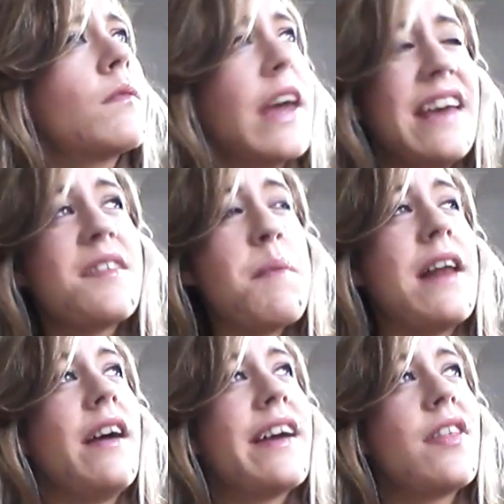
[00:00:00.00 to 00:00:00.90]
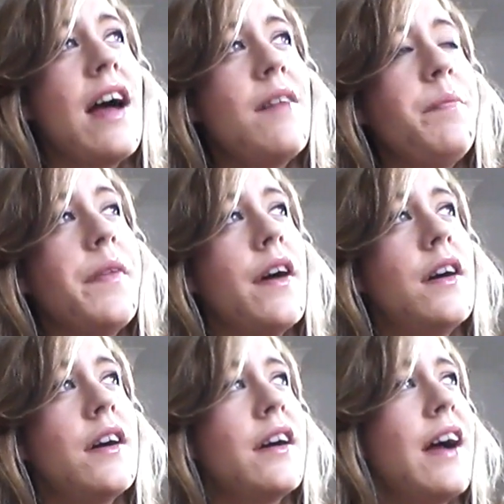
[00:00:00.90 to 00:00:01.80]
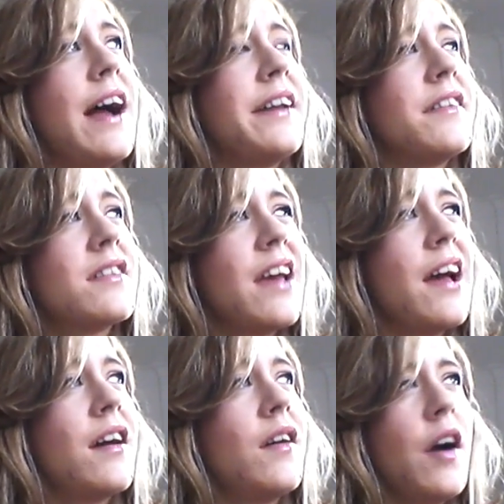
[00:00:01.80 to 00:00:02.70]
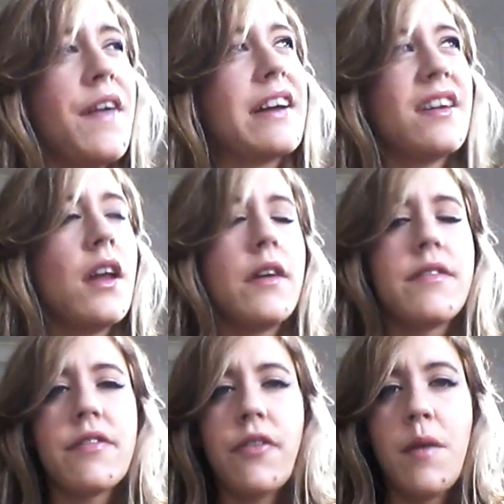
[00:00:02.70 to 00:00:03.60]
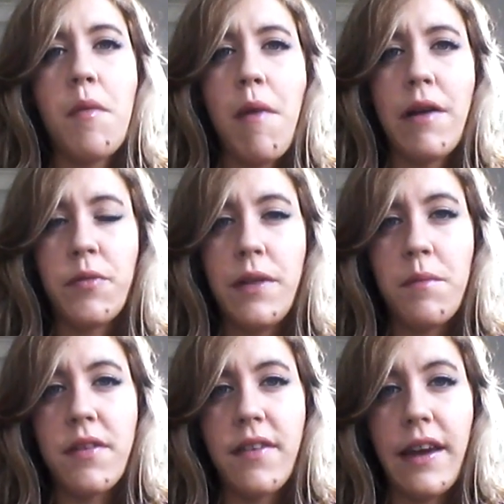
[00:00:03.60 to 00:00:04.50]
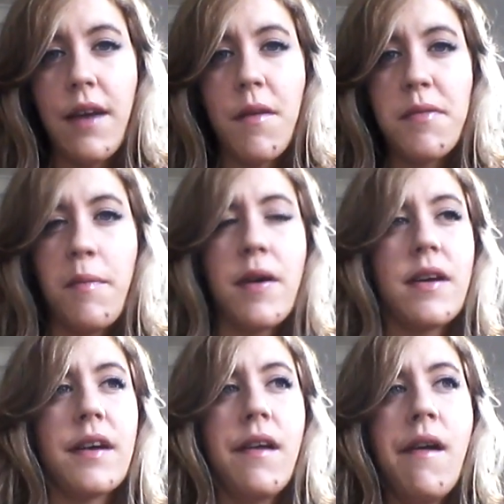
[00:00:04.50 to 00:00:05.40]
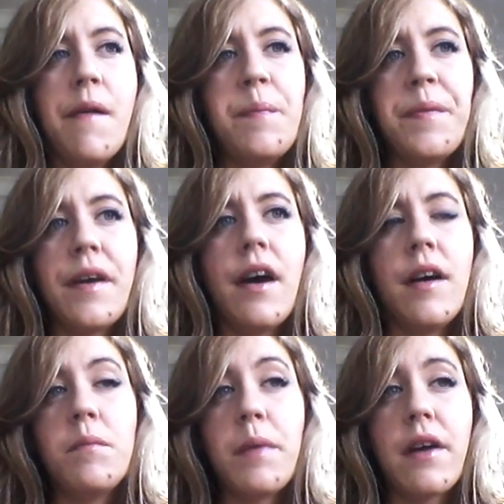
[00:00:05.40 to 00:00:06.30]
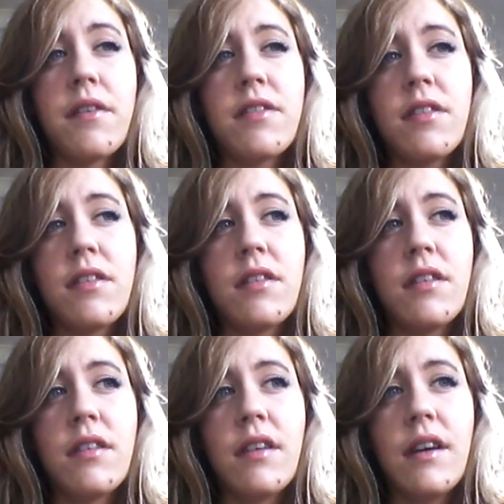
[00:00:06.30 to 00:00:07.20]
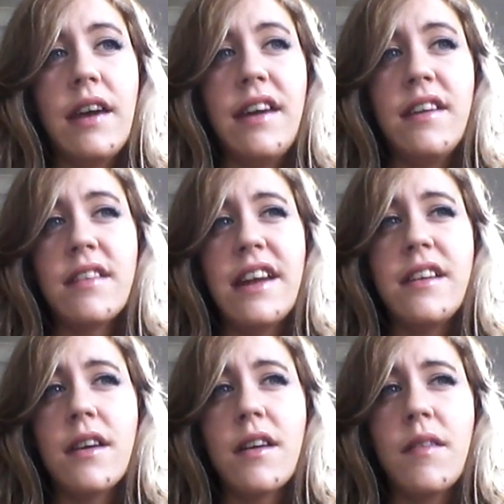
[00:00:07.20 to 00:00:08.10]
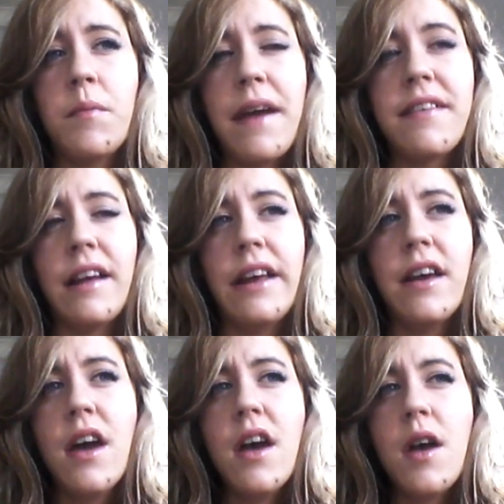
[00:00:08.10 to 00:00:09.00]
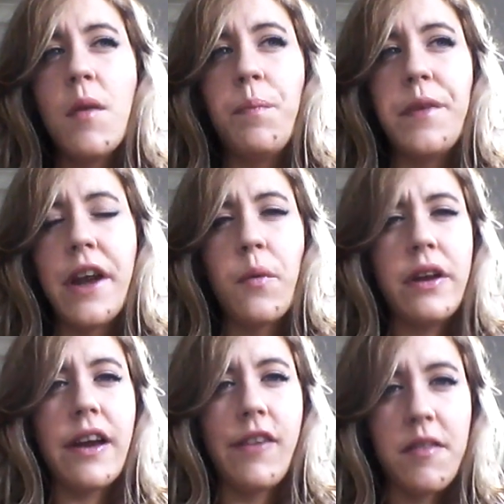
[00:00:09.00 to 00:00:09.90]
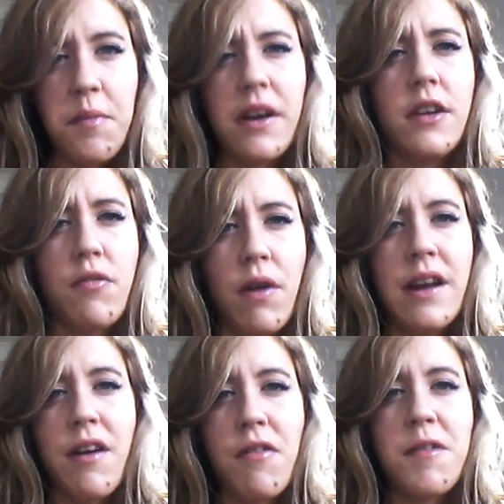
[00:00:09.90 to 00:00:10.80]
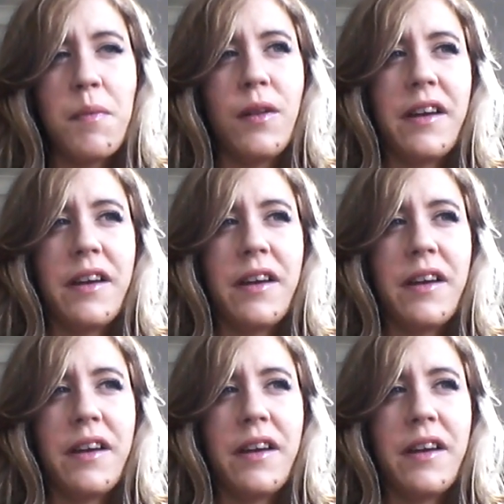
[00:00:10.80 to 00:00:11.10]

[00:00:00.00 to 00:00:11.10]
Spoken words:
He's a bit like that. And I've had loads of screaming rows with him since I gave up smoking. Because he's an idiot. Basically, when you're giving up smoking, you're really irritable.